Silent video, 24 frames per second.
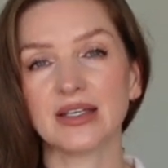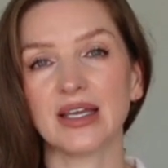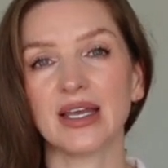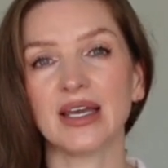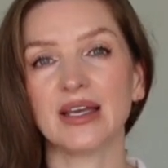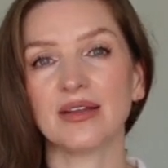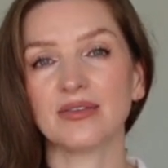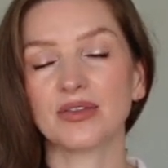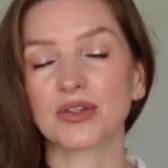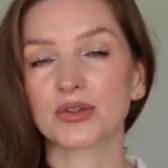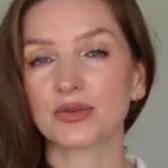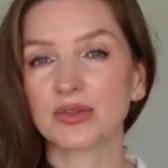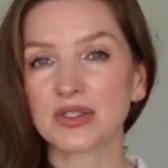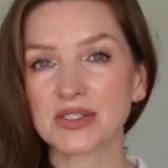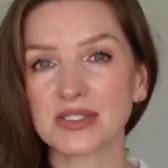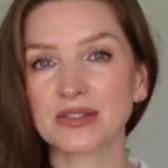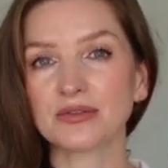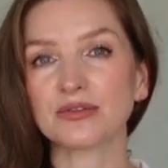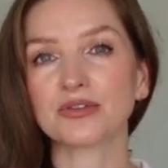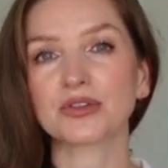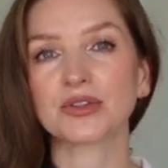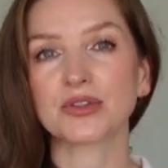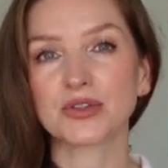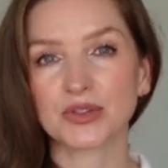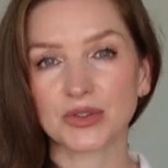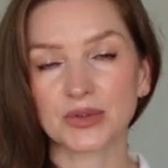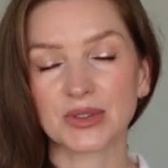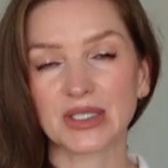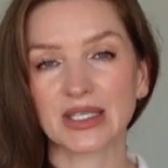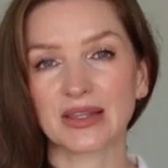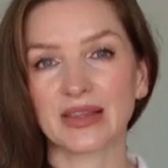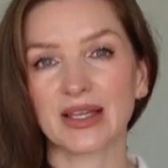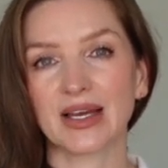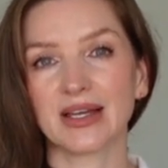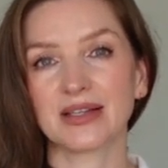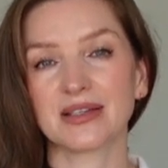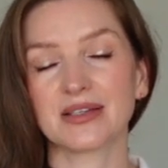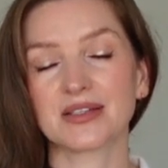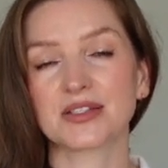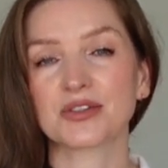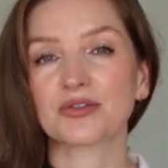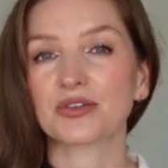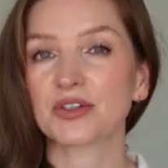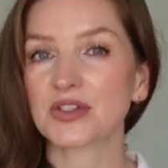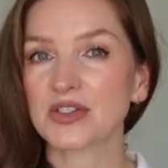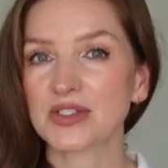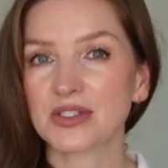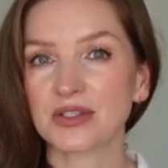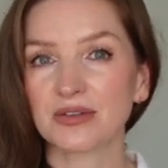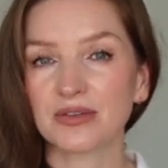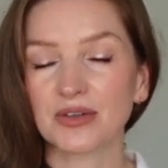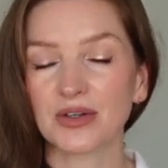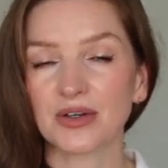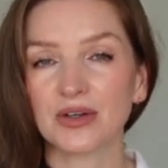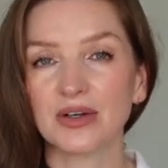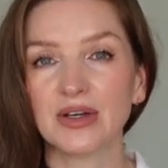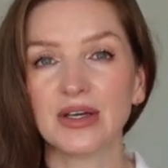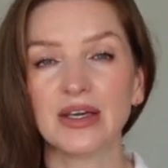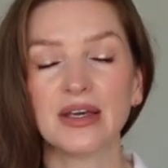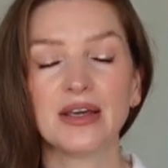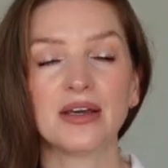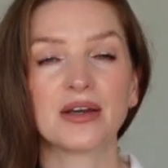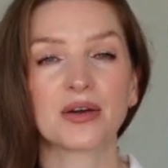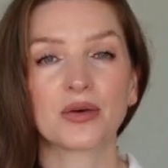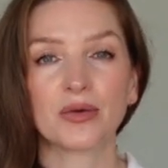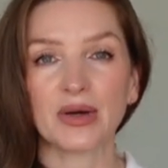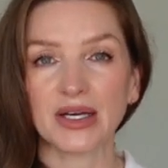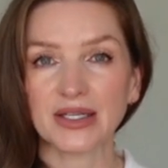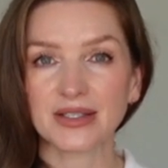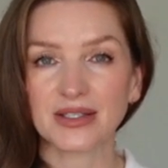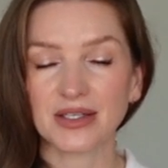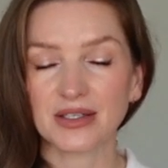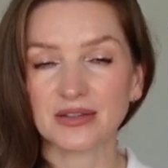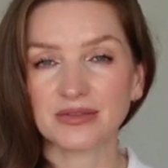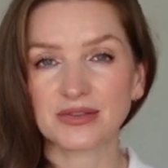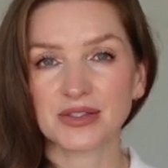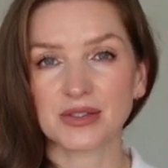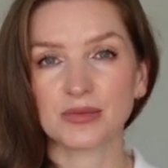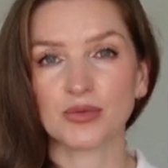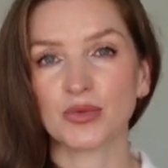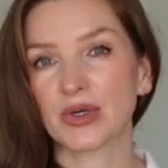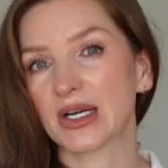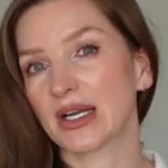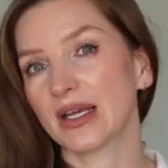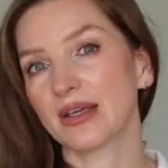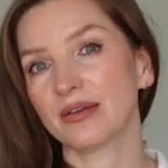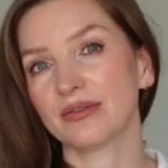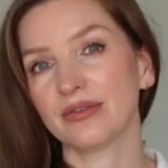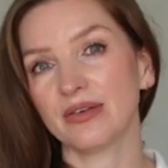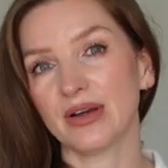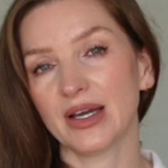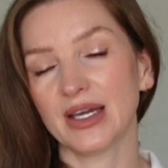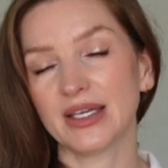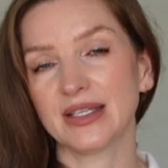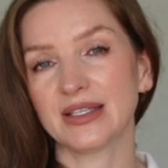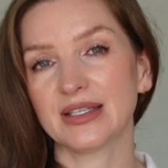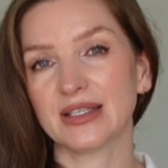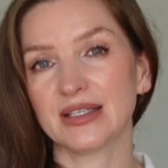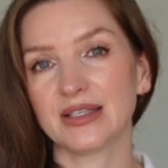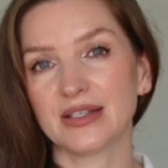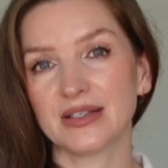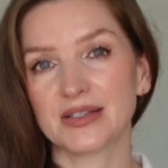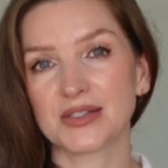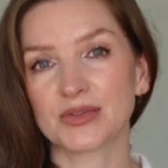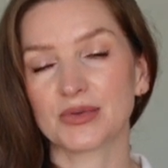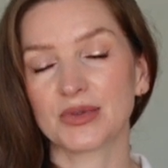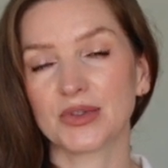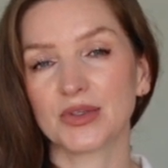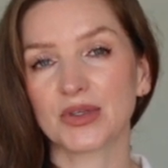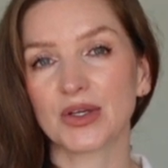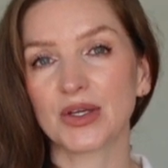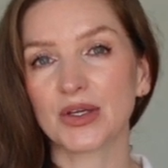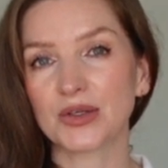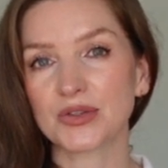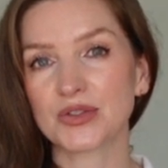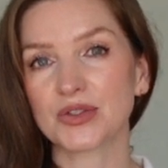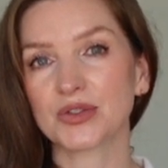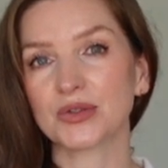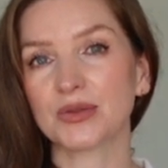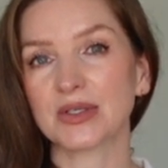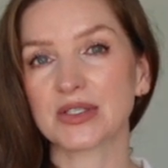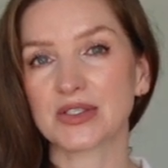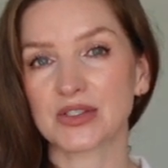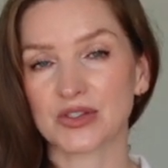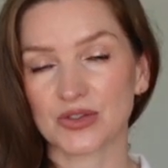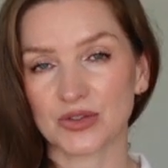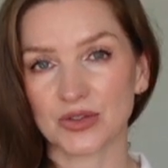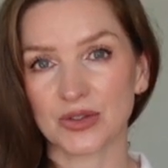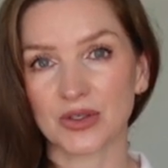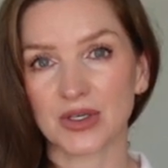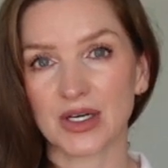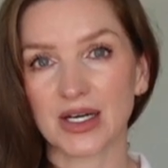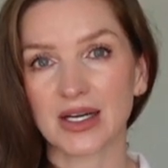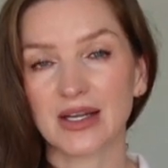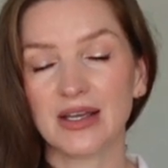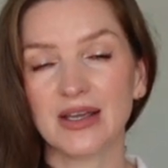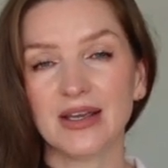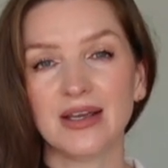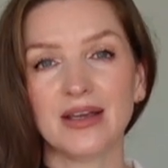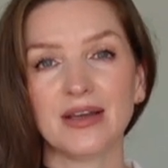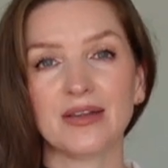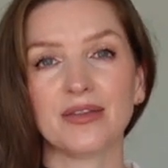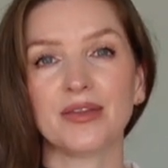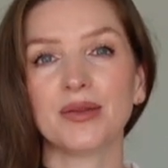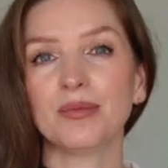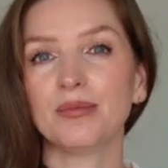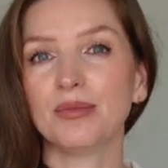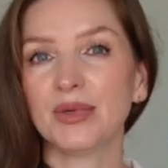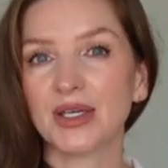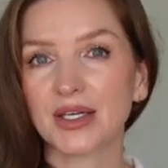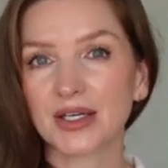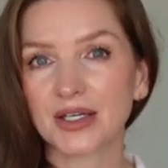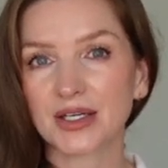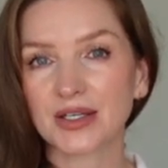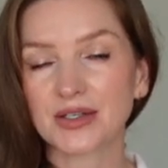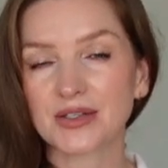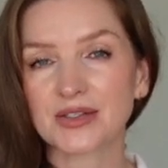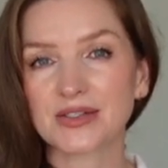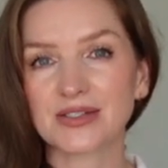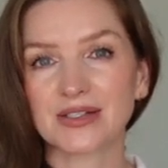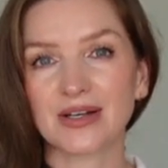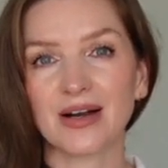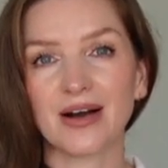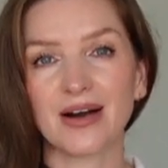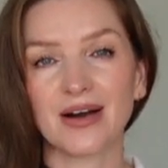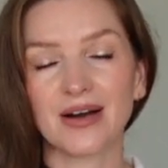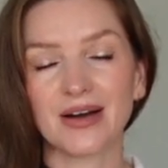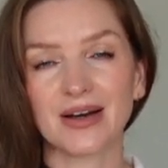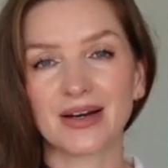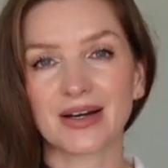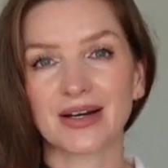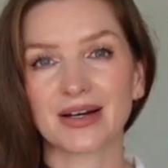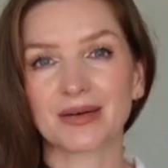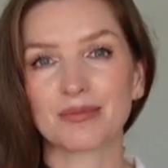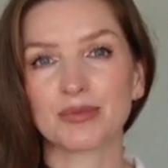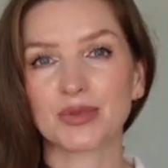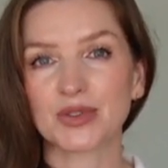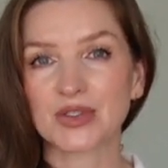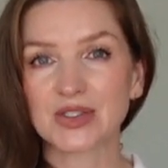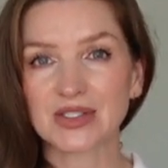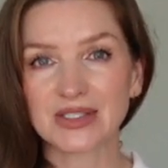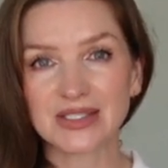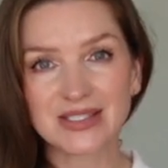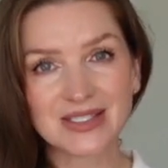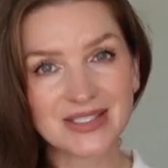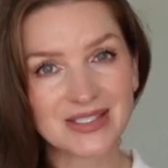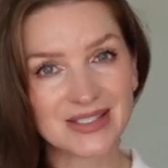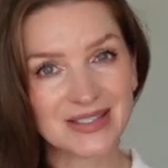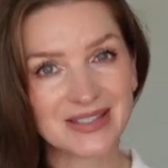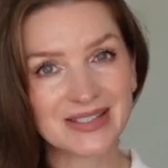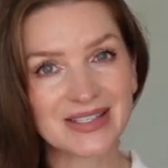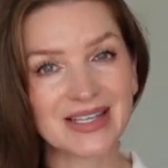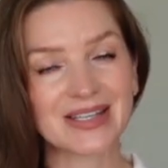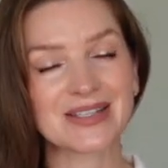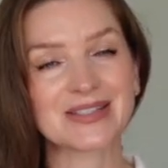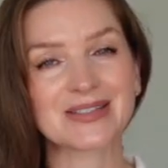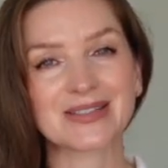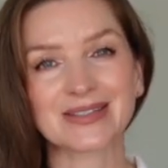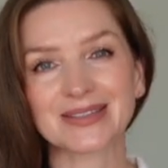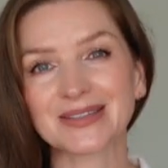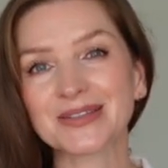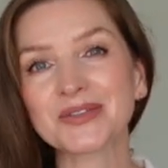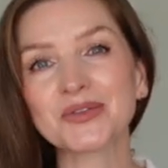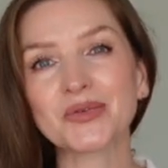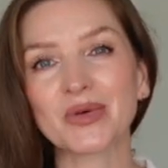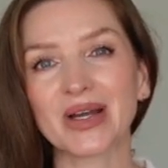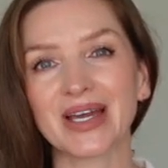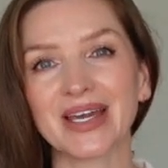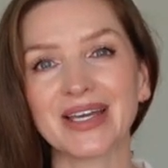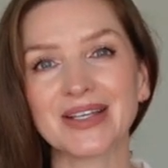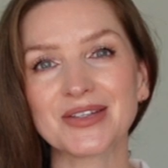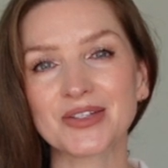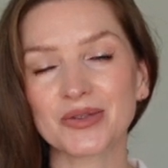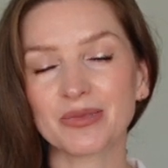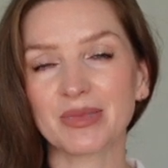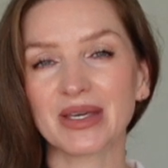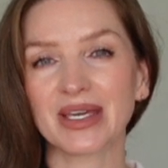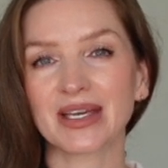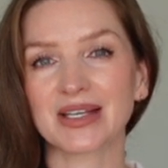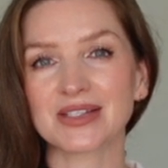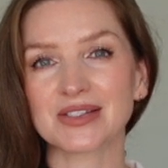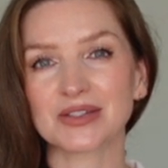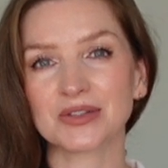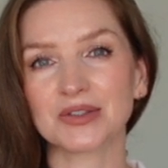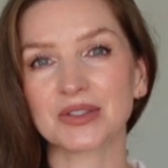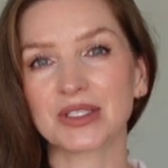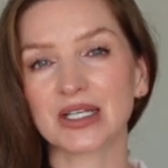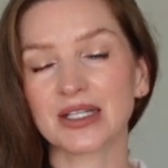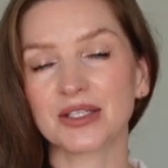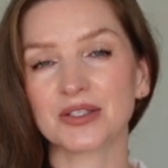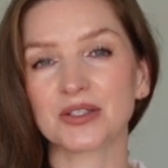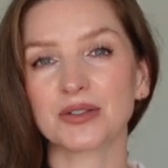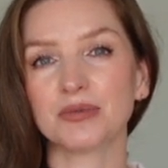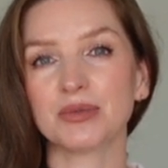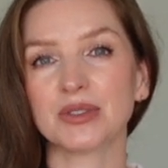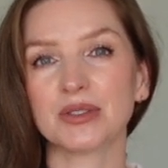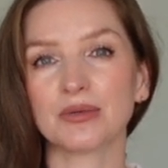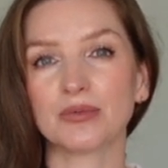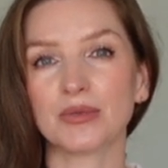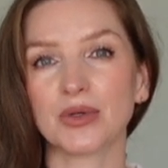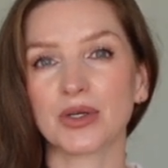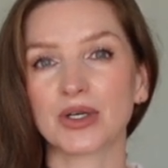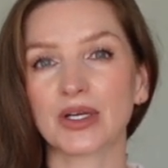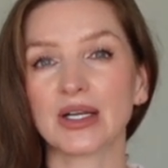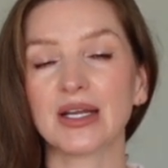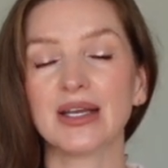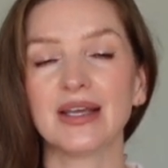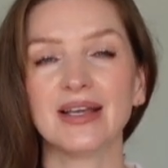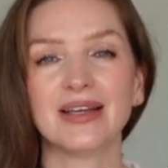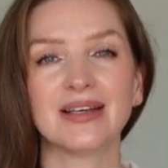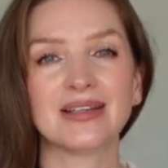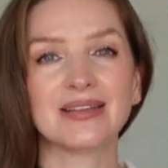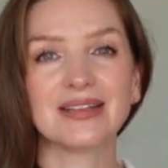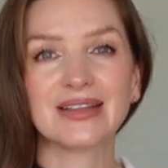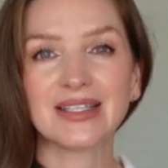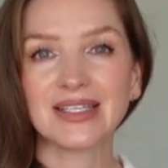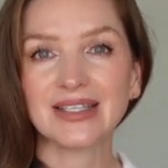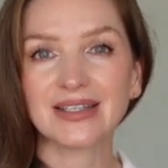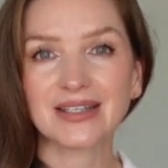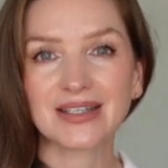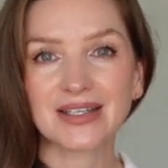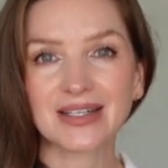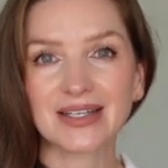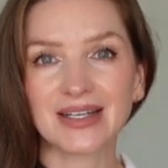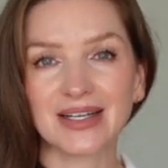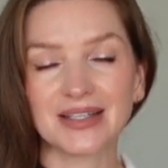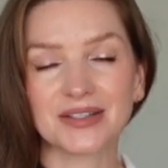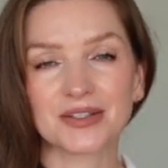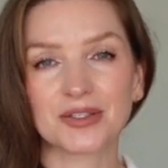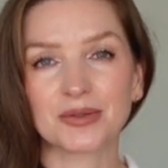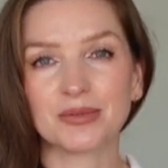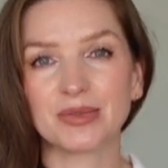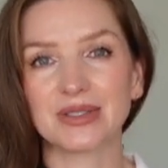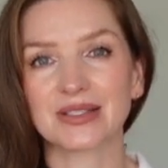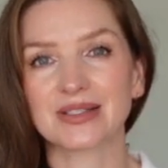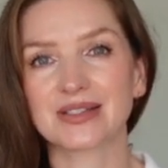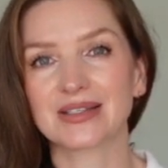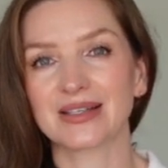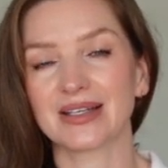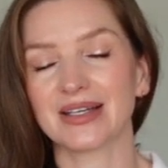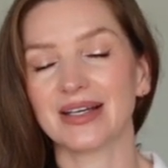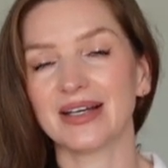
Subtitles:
And the reason for doing that is, first of all, quite often what I find is when you go to a store, the mirrors are positioned a certain way to make us look a little bit more leaner, a little bit